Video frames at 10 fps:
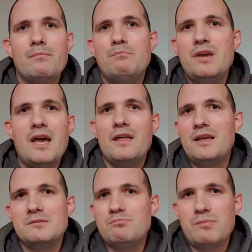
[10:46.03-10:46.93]
But yeah,
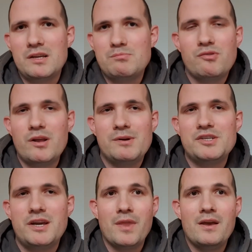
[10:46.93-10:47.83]
that's pretty much
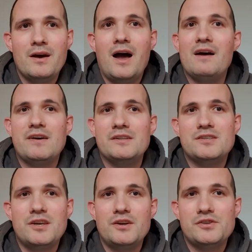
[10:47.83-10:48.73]
it. I have had
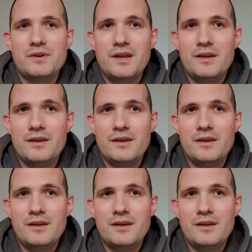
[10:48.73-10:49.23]
surgery